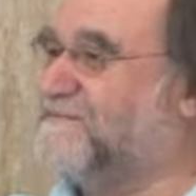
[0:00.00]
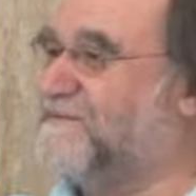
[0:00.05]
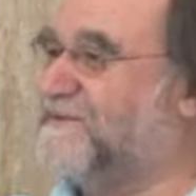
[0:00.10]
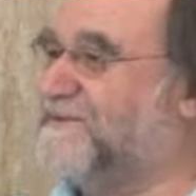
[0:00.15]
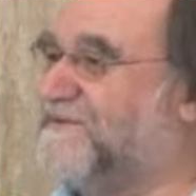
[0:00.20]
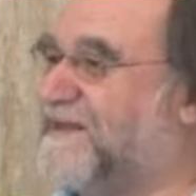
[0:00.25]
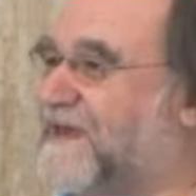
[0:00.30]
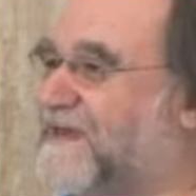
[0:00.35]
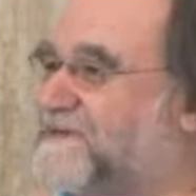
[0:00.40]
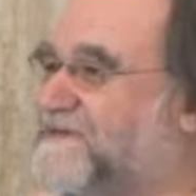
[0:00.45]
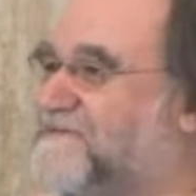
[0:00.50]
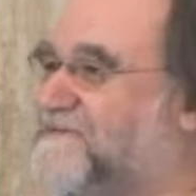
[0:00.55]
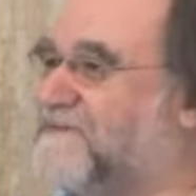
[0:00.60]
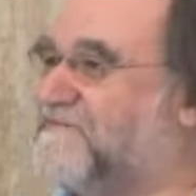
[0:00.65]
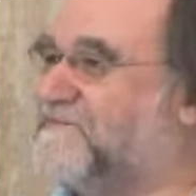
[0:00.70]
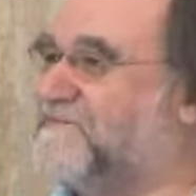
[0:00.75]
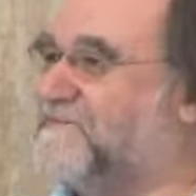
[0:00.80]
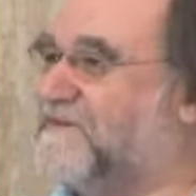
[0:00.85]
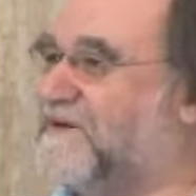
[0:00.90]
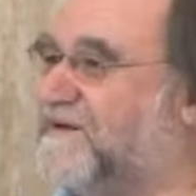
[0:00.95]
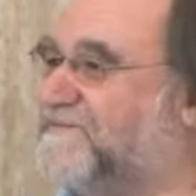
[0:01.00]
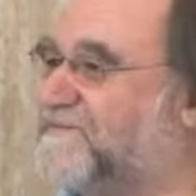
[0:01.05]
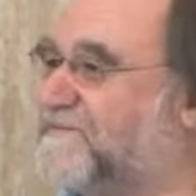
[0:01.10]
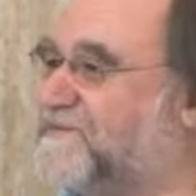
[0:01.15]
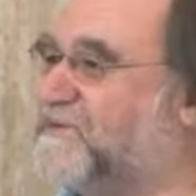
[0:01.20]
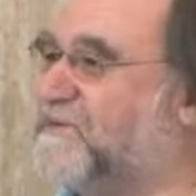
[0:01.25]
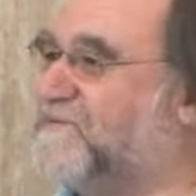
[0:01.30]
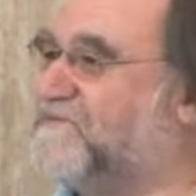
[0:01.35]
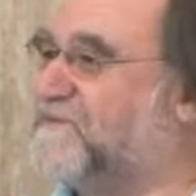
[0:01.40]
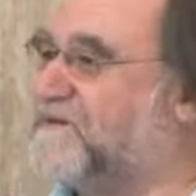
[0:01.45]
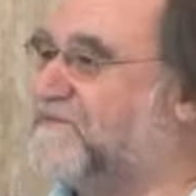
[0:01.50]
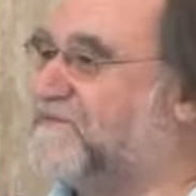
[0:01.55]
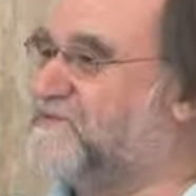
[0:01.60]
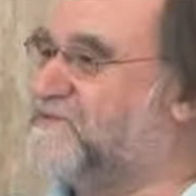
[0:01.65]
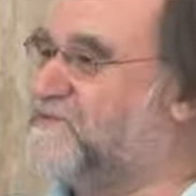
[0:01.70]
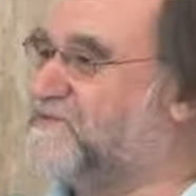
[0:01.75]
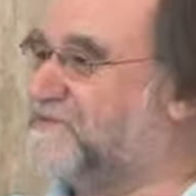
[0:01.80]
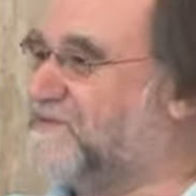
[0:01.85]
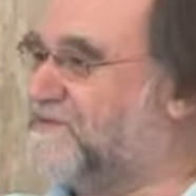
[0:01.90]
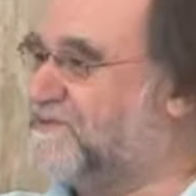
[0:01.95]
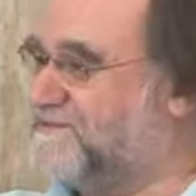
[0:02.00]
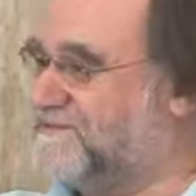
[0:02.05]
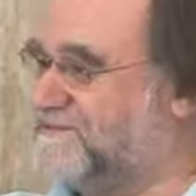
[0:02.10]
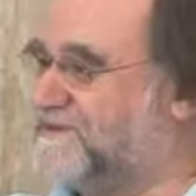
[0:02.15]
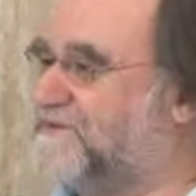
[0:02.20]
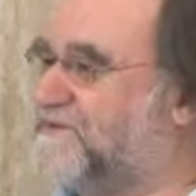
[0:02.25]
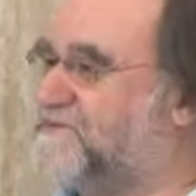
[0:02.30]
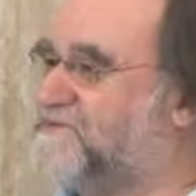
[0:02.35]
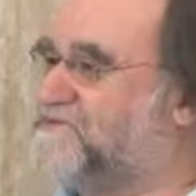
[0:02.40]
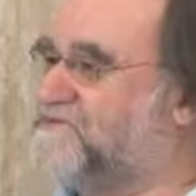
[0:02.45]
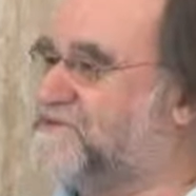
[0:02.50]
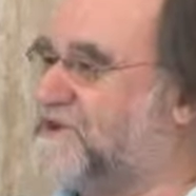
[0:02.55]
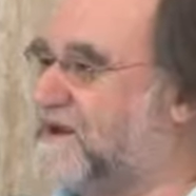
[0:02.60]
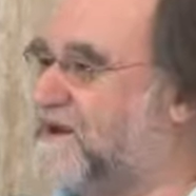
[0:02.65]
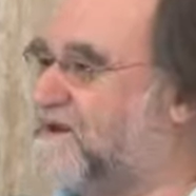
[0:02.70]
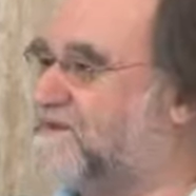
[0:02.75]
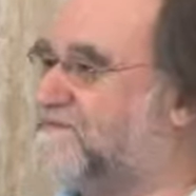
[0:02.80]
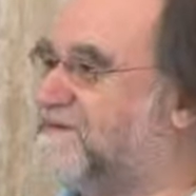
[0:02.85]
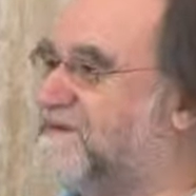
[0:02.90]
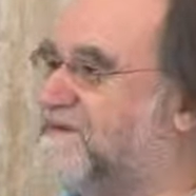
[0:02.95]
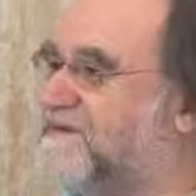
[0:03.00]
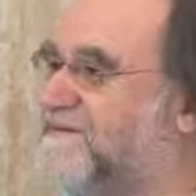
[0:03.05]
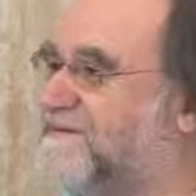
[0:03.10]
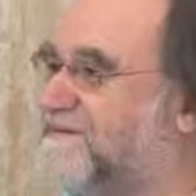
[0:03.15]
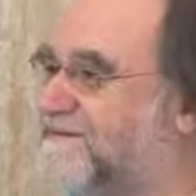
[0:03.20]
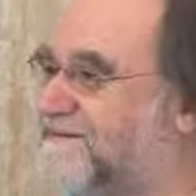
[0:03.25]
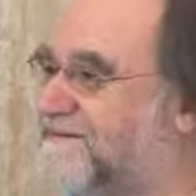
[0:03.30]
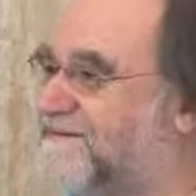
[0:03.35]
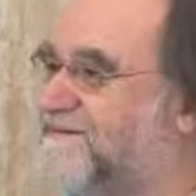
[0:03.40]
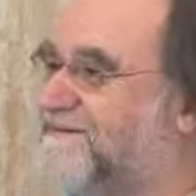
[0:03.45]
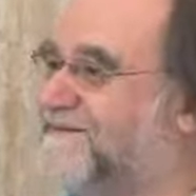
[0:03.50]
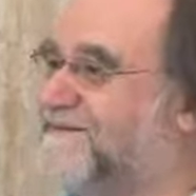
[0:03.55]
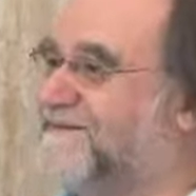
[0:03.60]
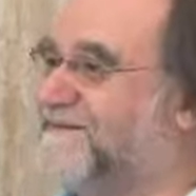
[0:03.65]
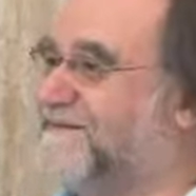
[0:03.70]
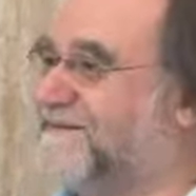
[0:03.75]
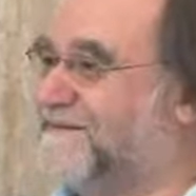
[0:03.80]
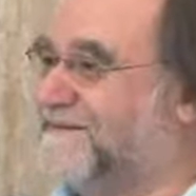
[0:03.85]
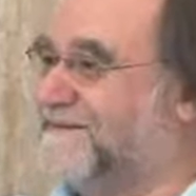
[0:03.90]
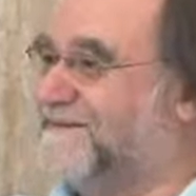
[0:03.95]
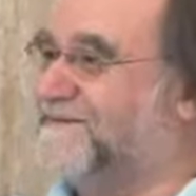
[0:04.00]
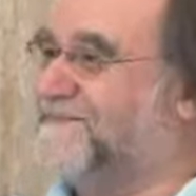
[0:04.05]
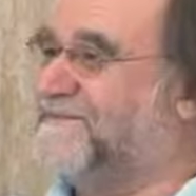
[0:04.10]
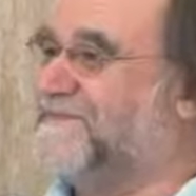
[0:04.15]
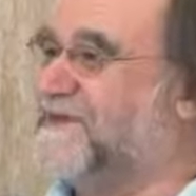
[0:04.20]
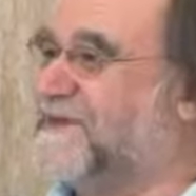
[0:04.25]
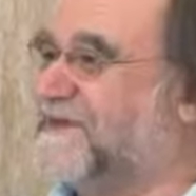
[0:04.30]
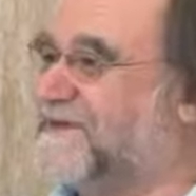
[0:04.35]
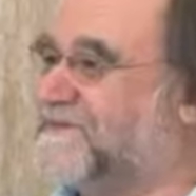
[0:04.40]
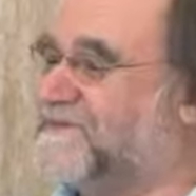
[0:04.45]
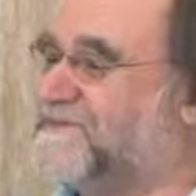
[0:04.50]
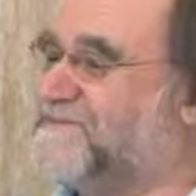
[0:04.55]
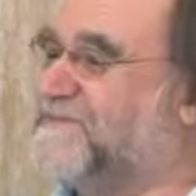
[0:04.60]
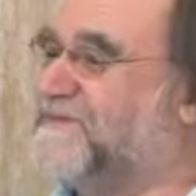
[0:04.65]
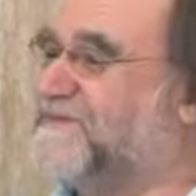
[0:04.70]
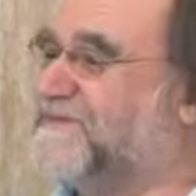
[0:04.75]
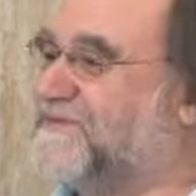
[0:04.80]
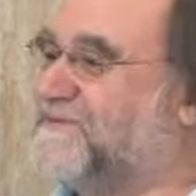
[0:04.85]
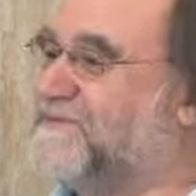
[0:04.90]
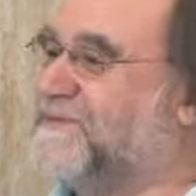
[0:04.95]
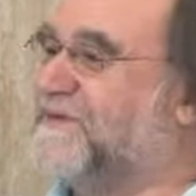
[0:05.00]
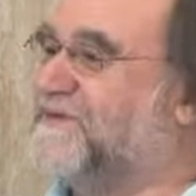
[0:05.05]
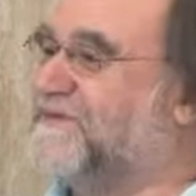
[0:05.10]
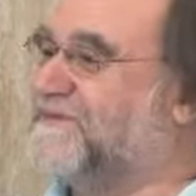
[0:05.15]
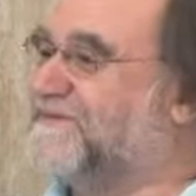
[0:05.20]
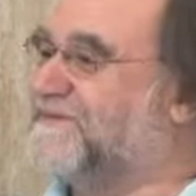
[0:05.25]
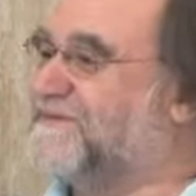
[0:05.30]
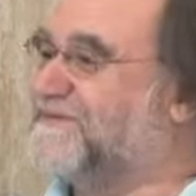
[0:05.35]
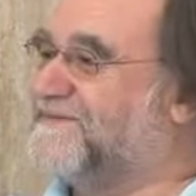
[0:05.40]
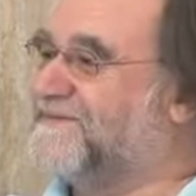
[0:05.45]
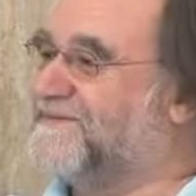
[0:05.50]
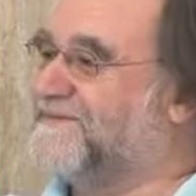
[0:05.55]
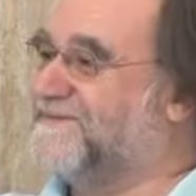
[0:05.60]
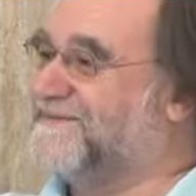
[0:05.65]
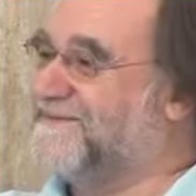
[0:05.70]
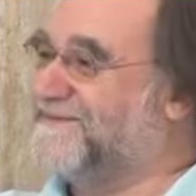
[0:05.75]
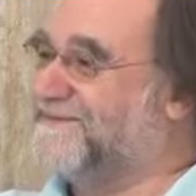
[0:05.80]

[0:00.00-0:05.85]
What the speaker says: But Enneagram 5s are not very good at, you know, sharing their intimate space.